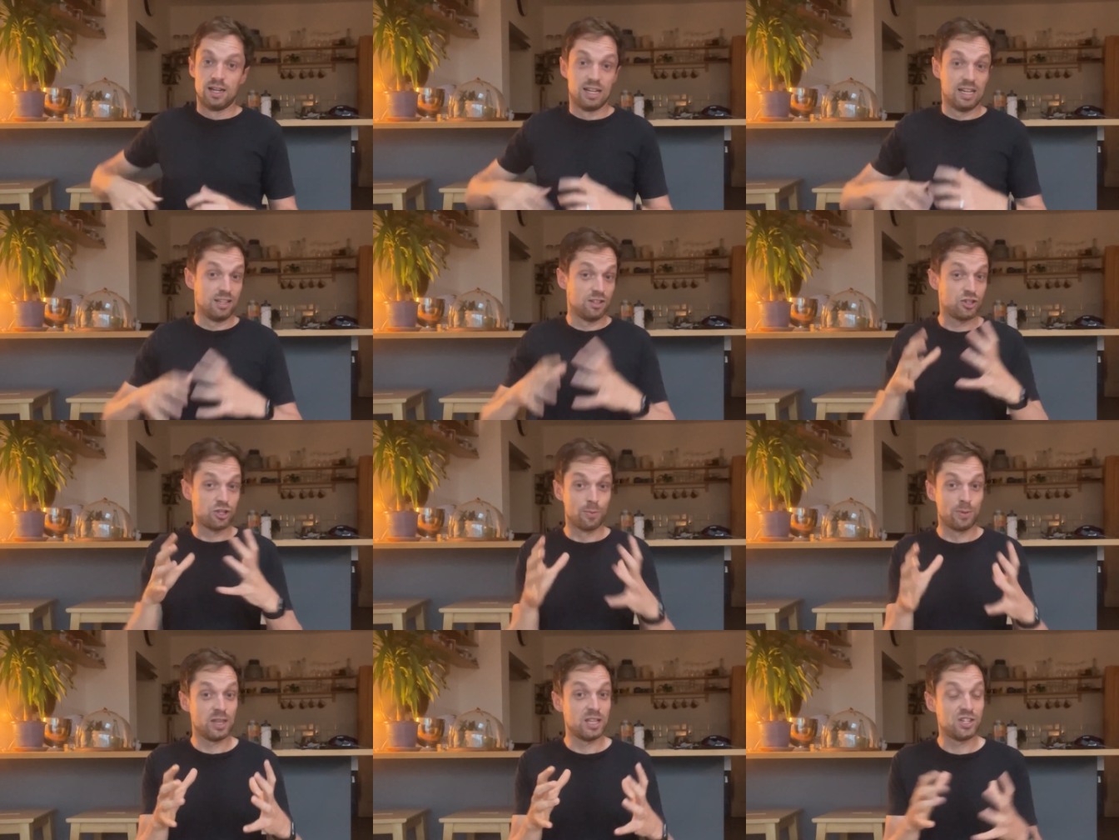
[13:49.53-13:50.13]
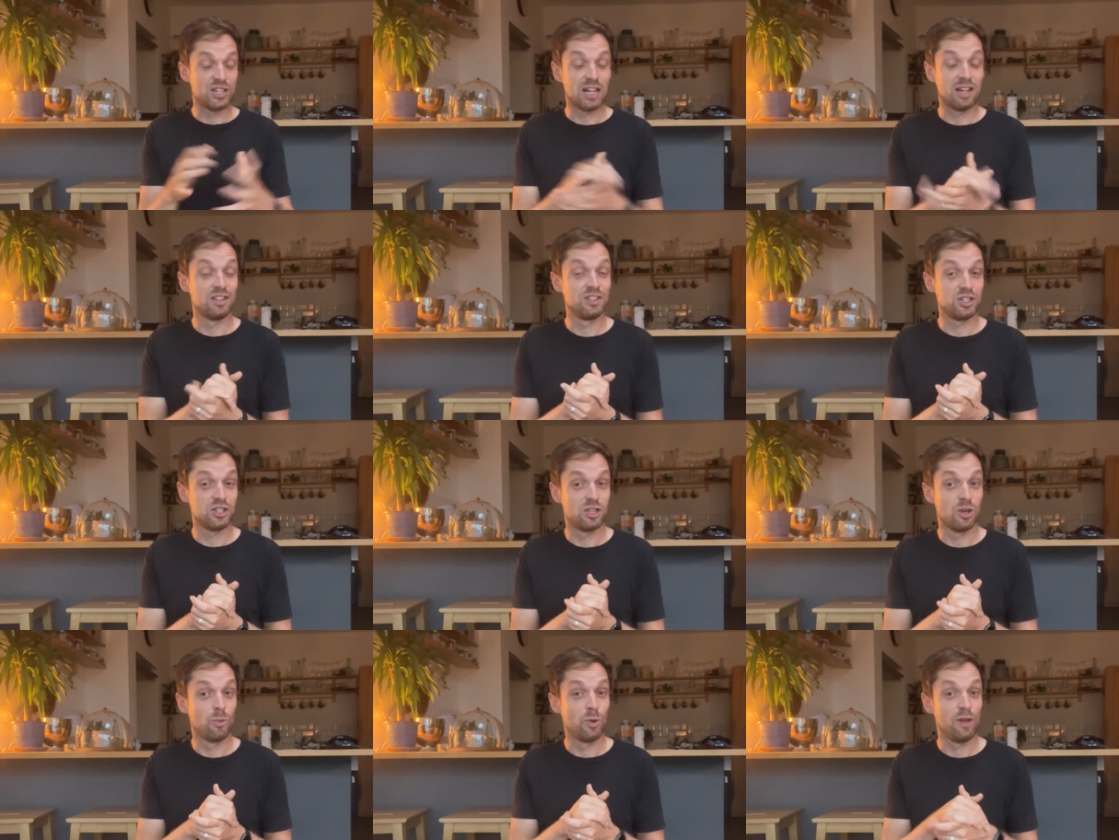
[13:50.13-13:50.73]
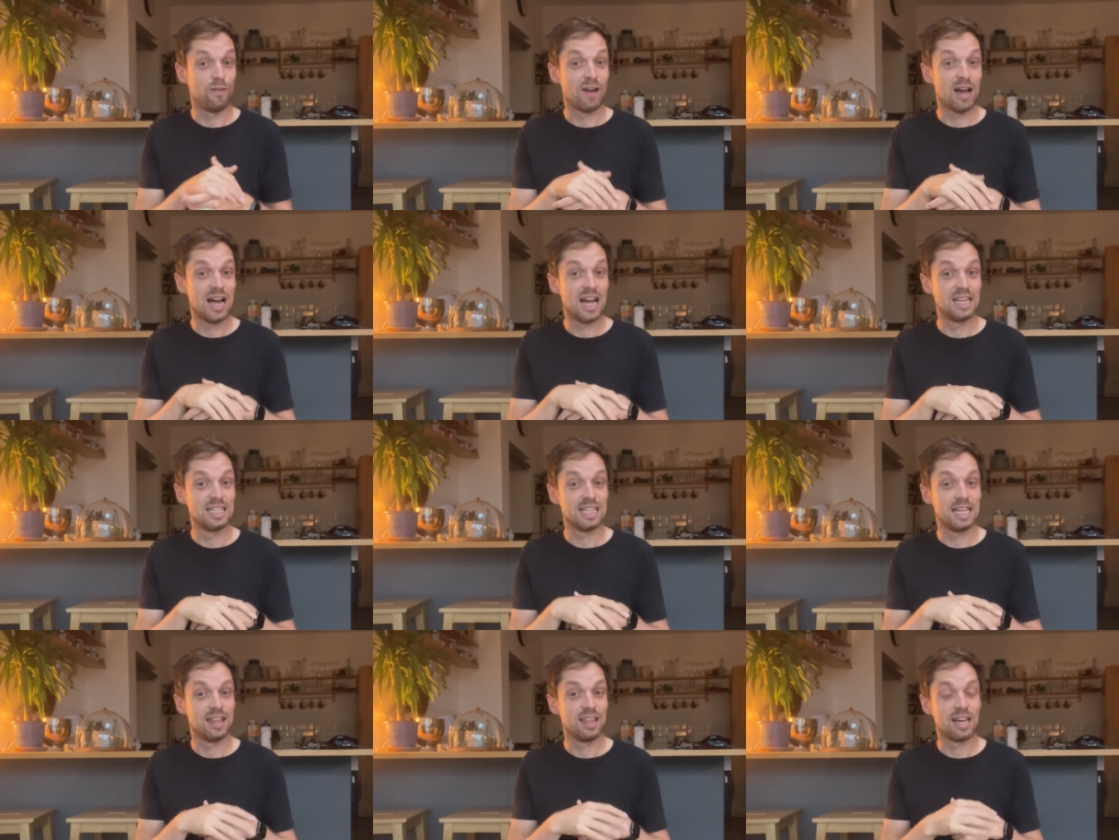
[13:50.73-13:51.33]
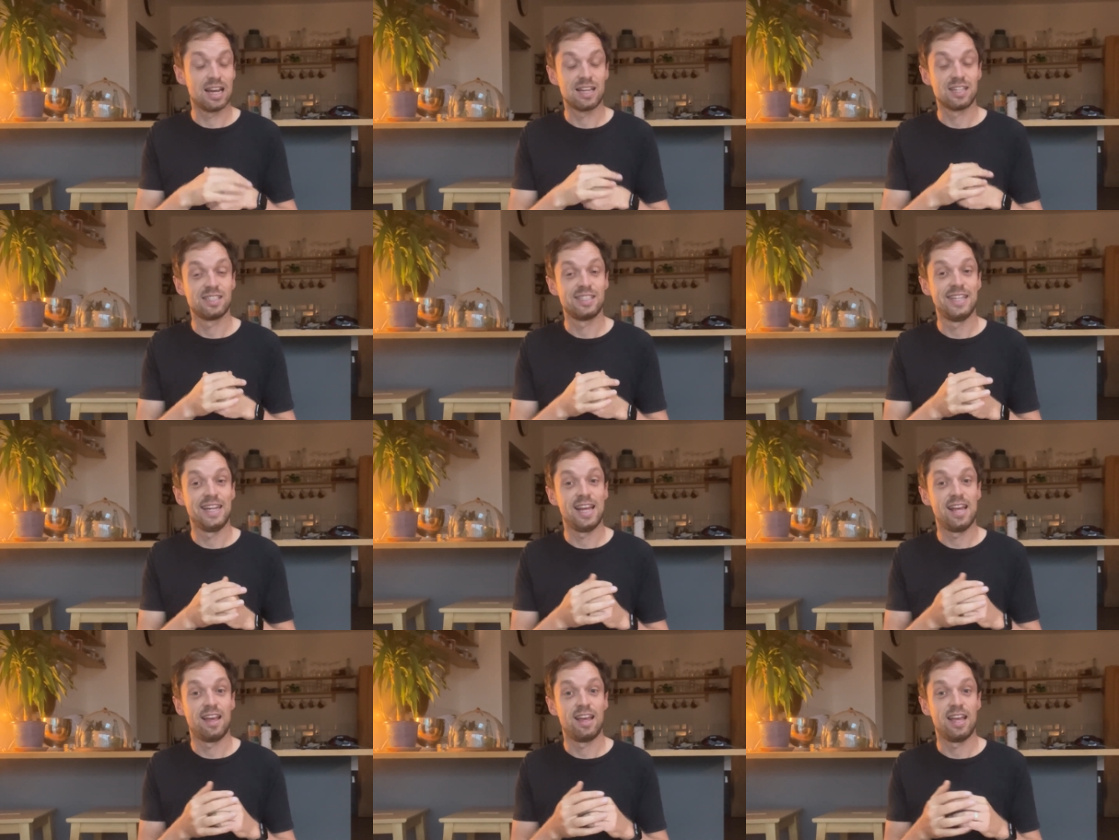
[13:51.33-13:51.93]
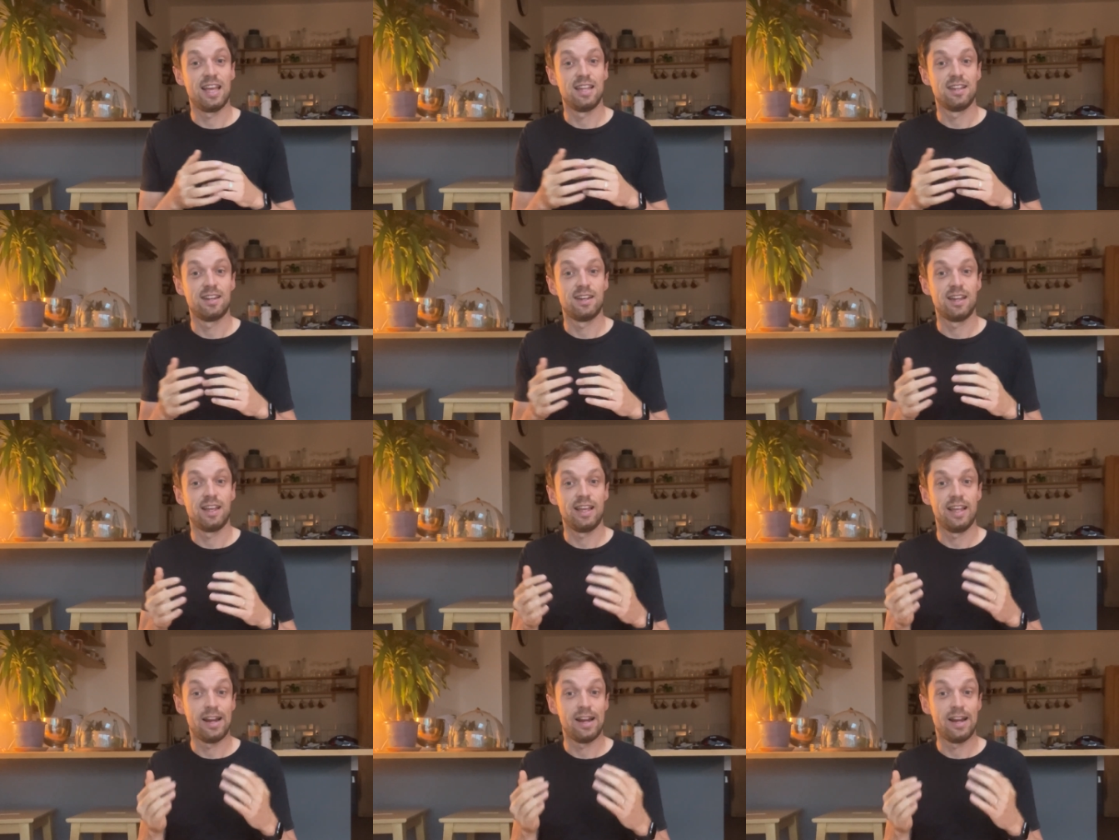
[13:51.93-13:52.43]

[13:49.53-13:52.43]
And some of the challenges that we've had in the last year in,